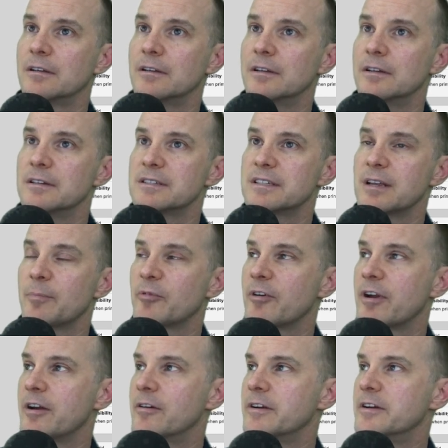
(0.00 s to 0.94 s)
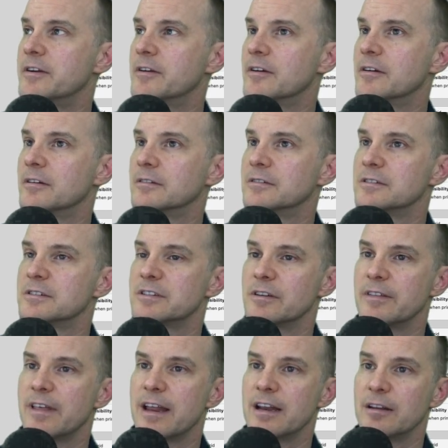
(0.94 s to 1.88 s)
uh, separator here
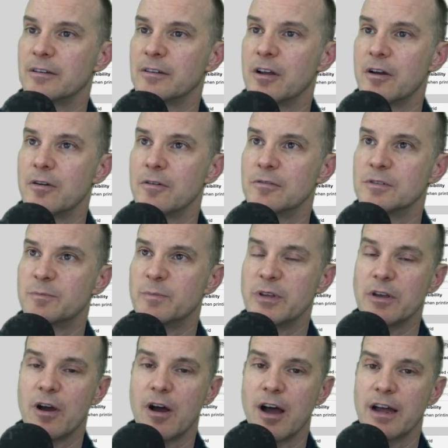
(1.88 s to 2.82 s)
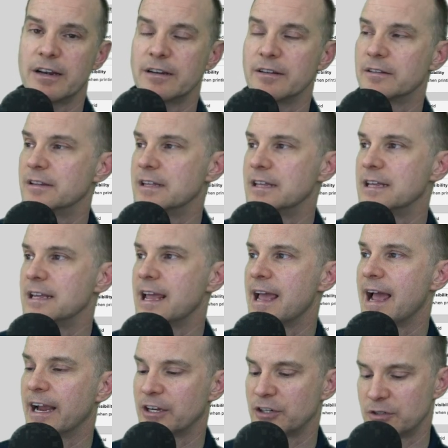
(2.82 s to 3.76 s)
so that it goes beyond
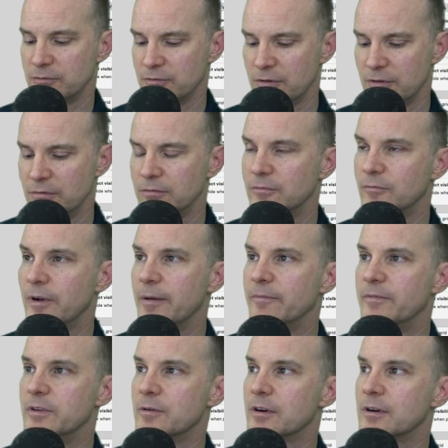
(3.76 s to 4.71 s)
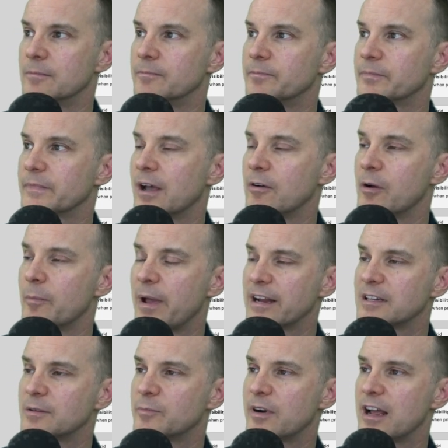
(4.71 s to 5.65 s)
the actual web viewer. I'll go
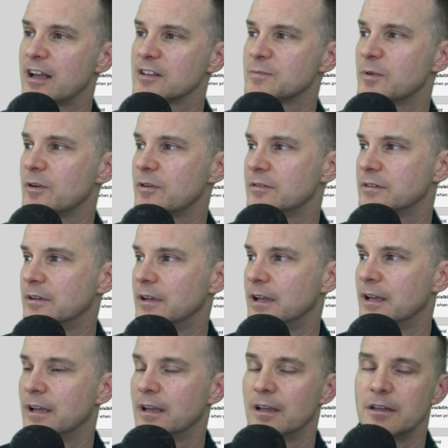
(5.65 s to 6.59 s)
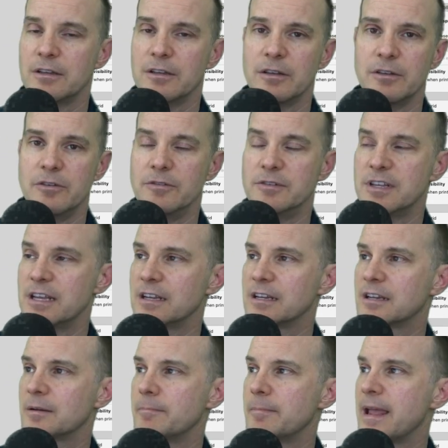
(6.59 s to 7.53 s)
back to browse mode
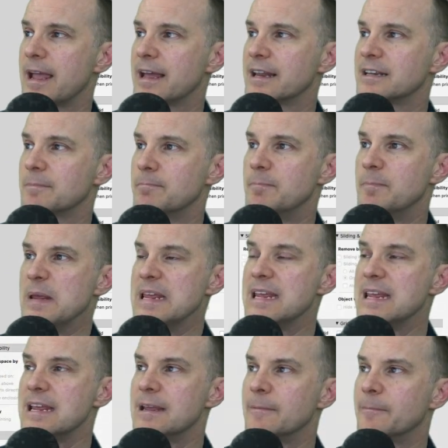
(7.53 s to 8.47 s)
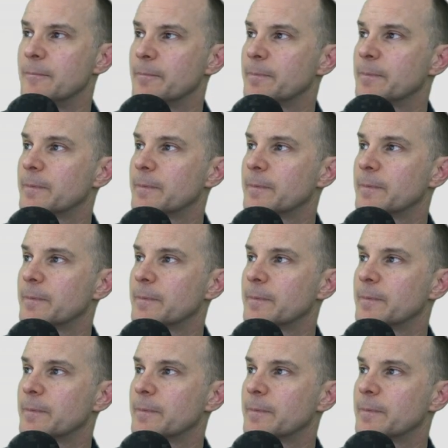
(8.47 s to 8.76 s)
using Command B.